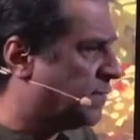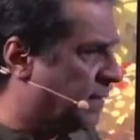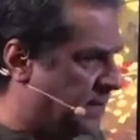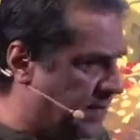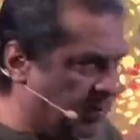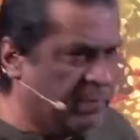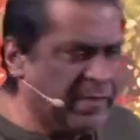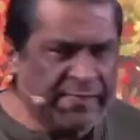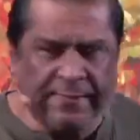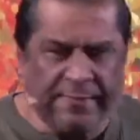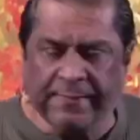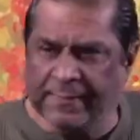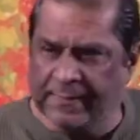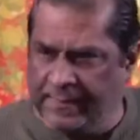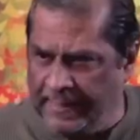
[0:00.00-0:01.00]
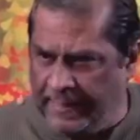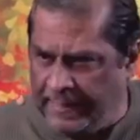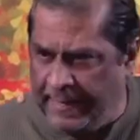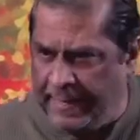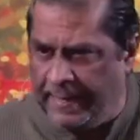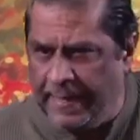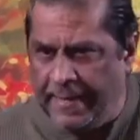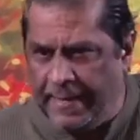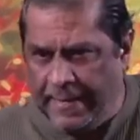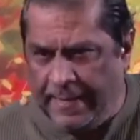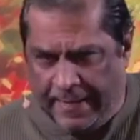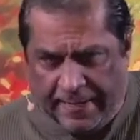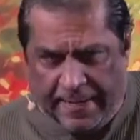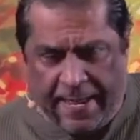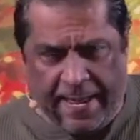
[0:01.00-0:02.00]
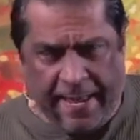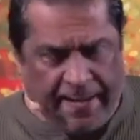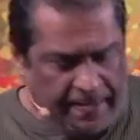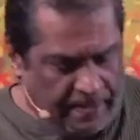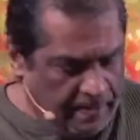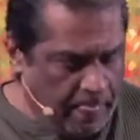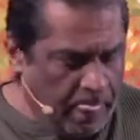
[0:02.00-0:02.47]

in their business in KL.